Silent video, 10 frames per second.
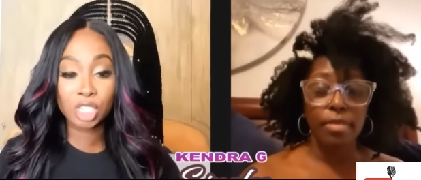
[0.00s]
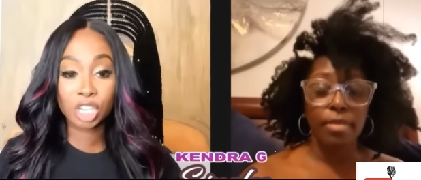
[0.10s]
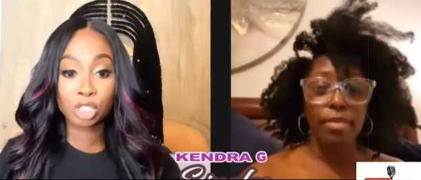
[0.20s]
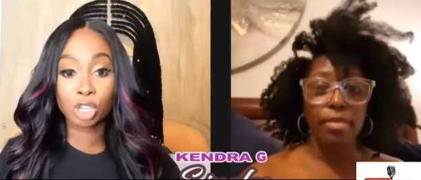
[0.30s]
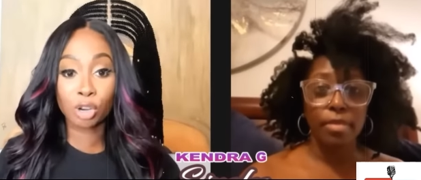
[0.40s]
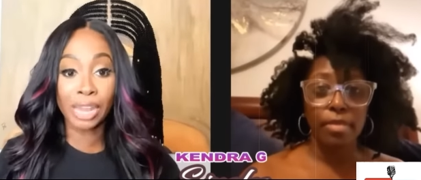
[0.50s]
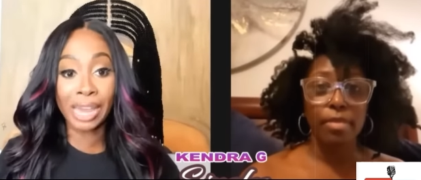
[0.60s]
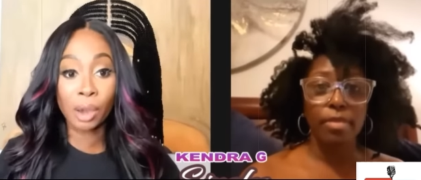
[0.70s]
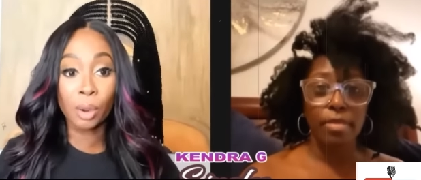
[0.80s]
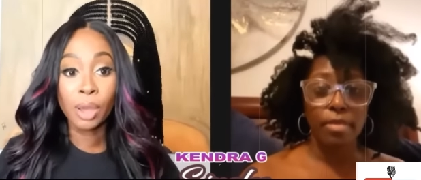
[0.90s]
Speaker 1: could turn
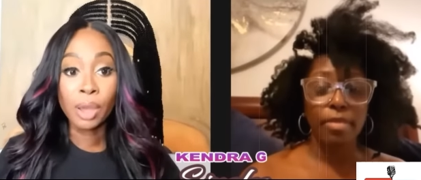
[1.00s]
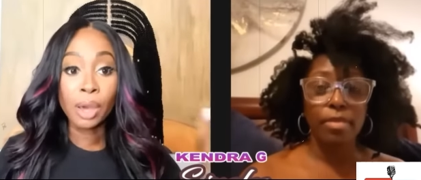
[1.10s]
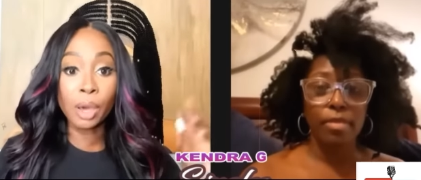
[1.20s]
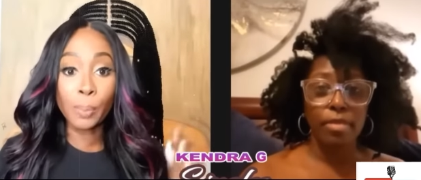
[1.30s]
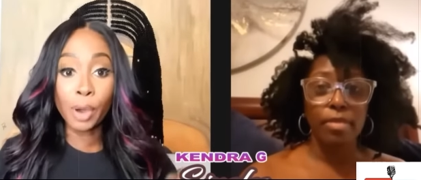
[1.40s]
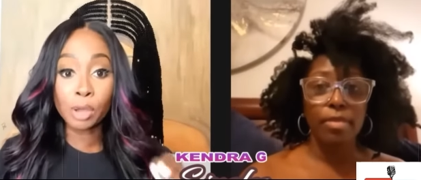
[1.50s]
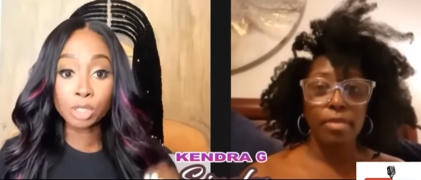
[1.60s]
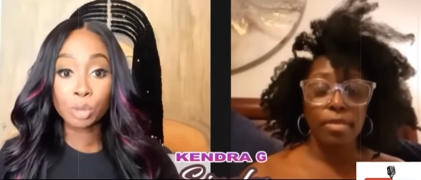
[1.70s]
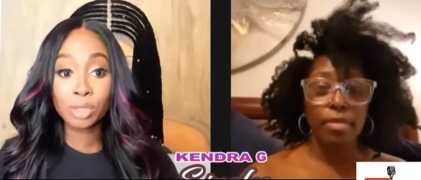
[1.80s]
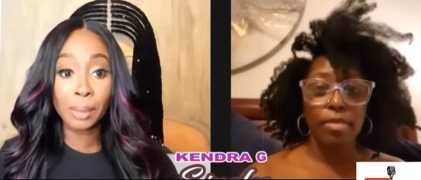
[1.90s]
out opposed
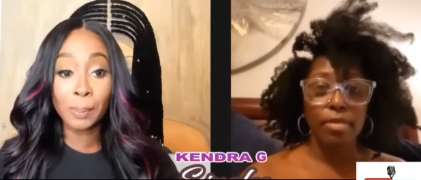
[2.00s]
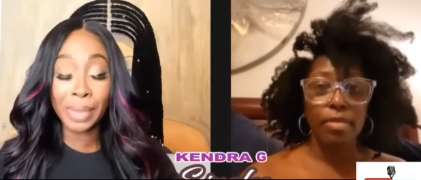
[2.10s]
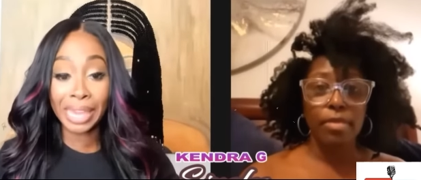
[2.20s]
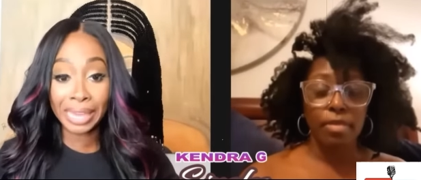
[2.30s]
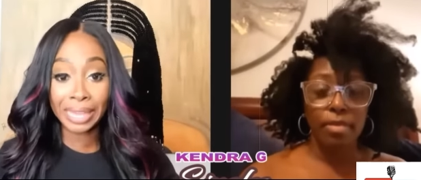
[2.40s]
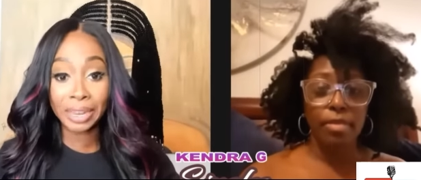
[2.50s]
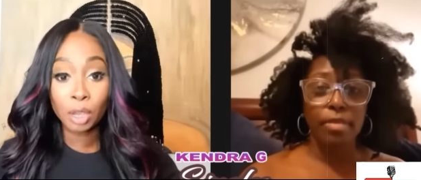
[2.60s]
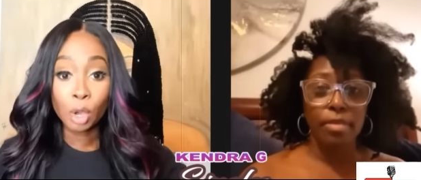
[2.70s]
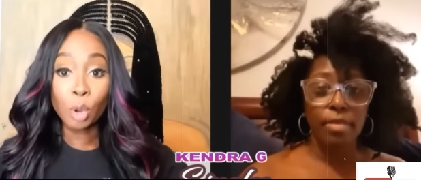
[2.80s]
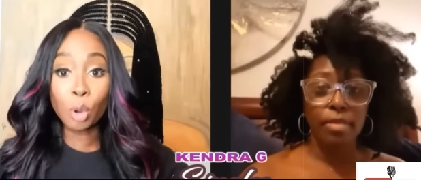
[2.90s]
to the men
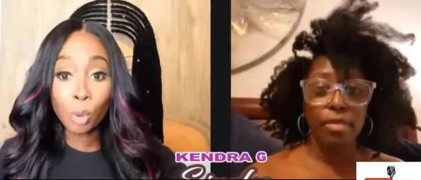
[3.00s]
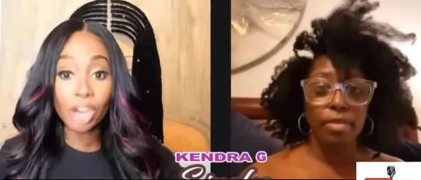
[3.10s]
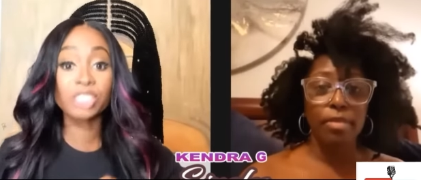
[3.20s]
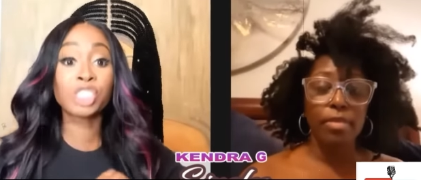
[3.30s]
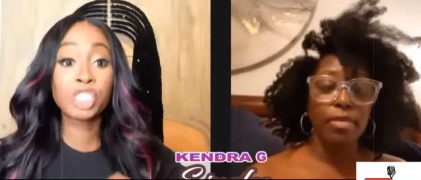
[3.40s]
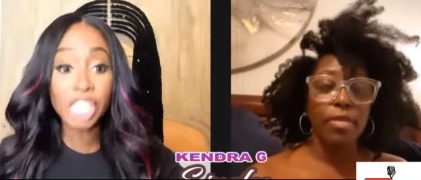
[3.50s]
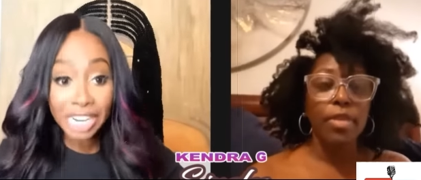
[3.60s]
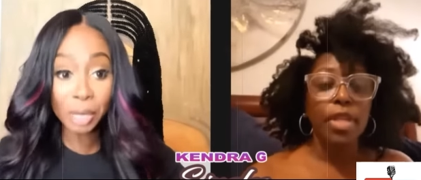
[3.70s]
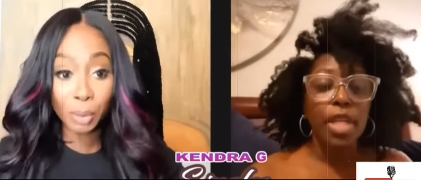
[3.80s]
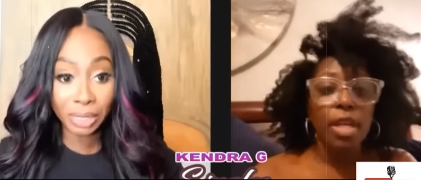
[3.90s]
who are
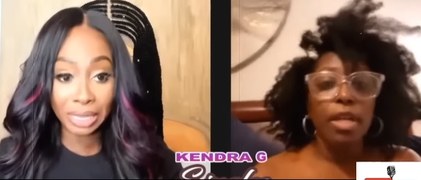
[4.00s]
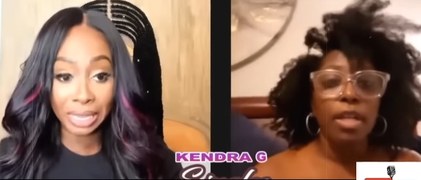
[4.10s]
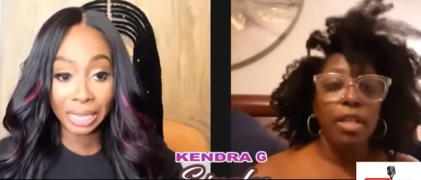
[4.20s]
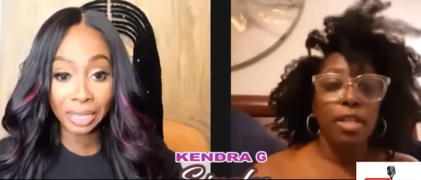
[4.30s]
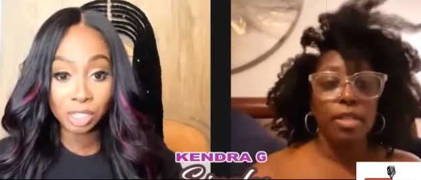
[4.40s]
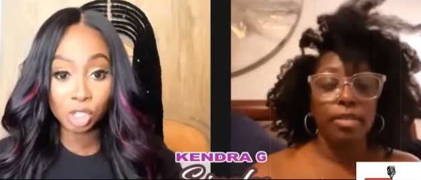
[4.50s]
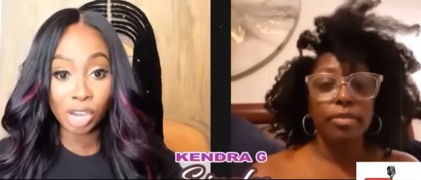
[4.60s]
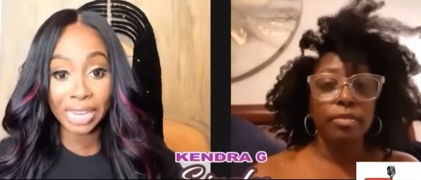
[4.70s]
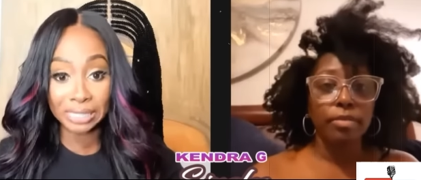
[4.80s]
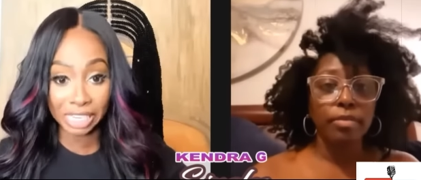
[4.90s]
genuinely
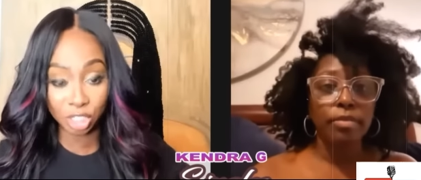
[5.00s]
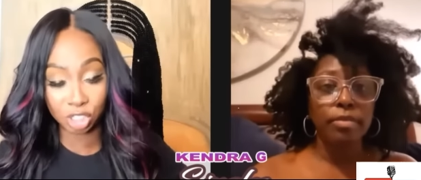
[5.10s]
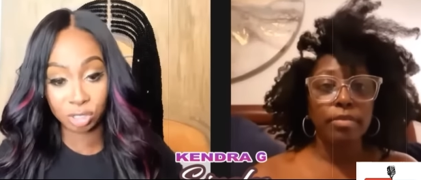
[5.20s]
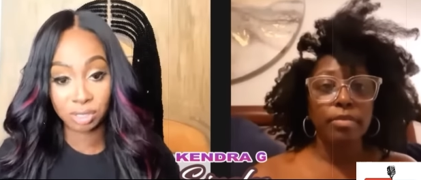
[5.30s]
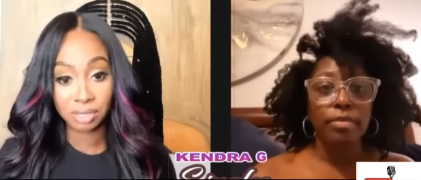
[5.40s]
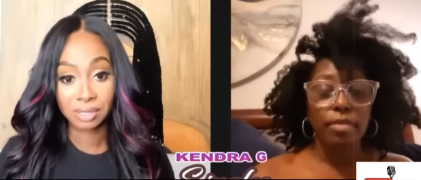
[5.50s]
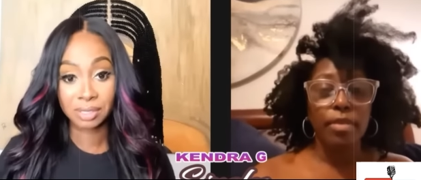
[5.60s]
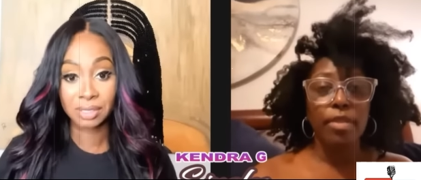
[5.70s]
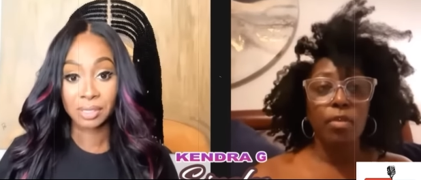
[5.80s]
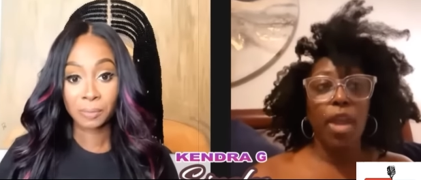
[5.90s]
trying to date you.
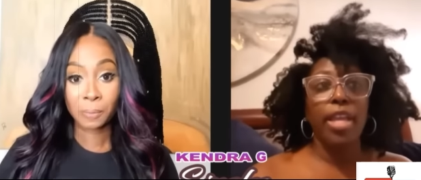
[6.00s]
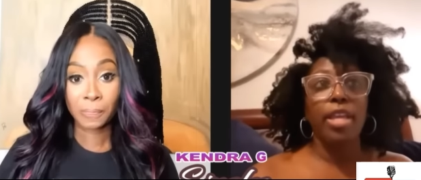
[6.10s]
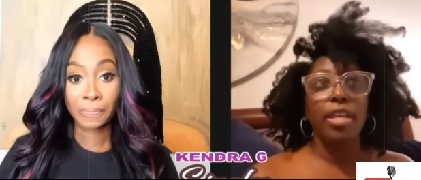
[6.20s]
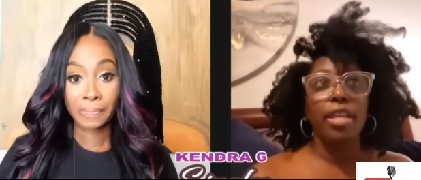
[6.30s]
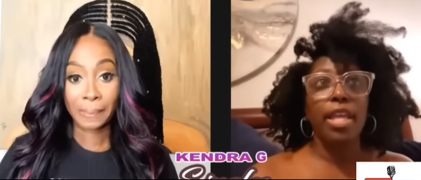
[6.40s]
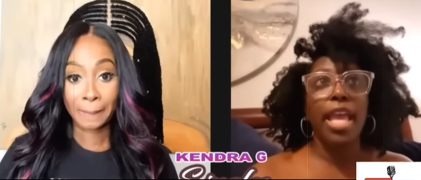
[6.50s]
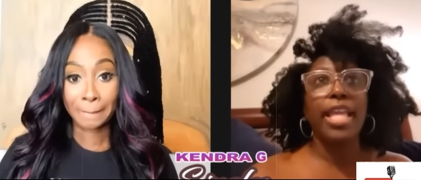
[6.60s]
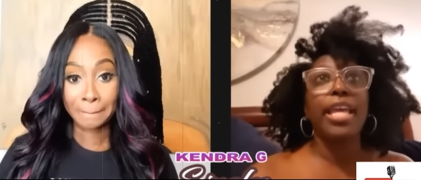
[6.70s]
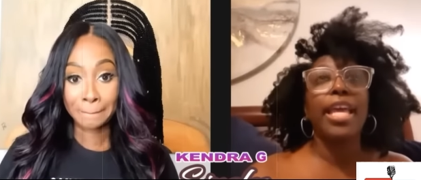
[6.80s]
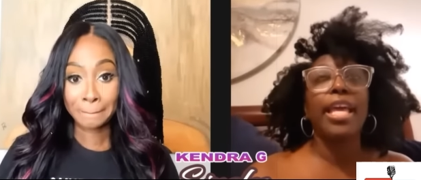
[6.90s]
Speaker 2: Right.
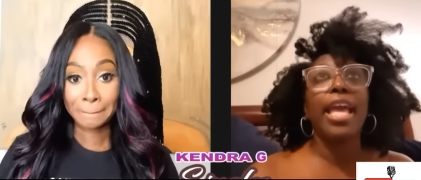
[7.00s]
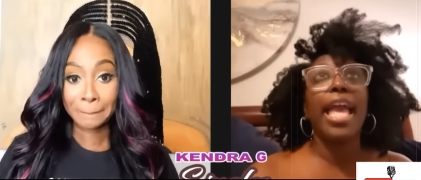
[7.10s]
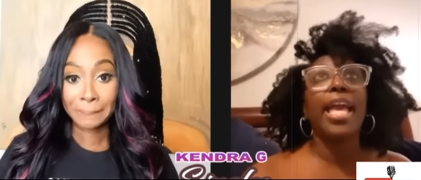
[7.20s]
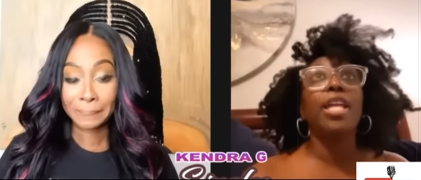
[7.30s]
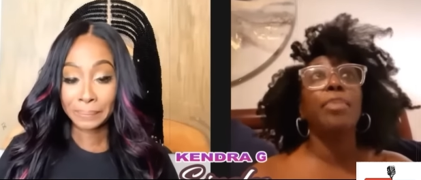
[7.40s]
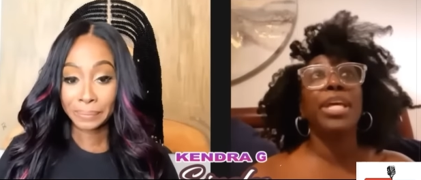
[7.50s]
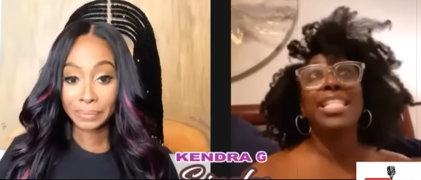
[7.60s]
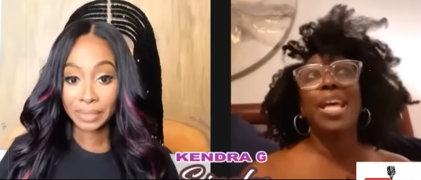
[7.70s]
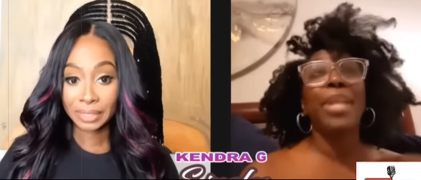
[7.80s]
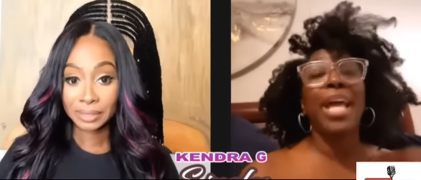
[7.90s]
And
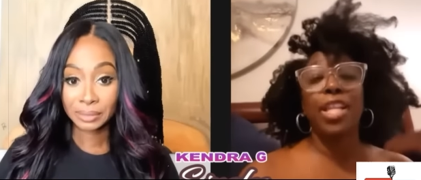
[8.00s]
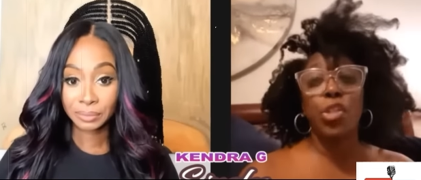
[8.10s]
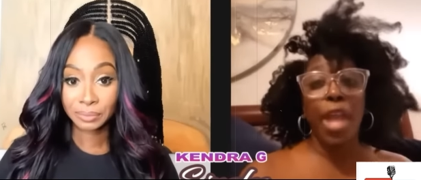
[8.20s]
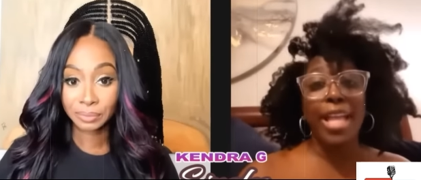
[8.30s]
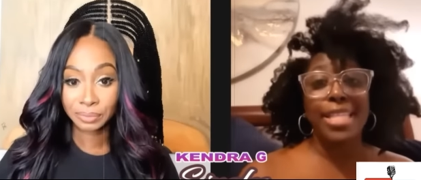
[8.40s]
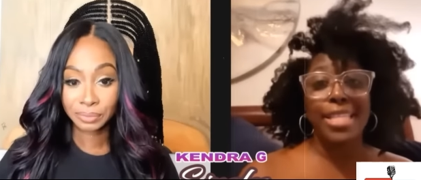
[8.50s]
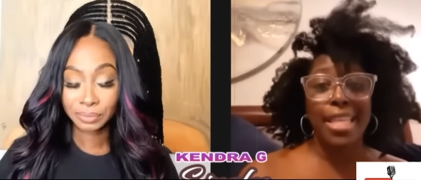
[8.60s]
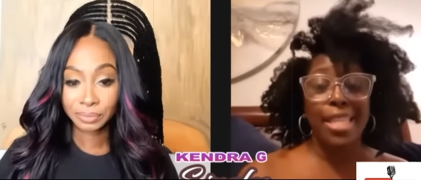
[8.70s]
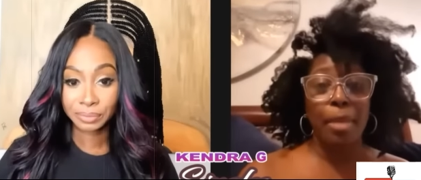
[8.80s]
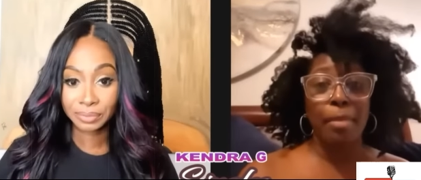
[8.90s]
because I'm not attracted to
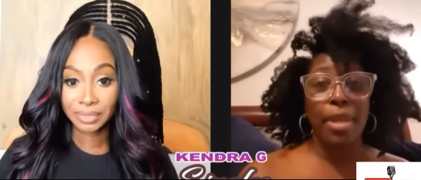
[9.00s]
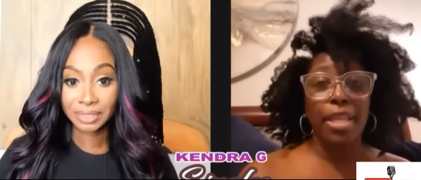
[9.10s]
them.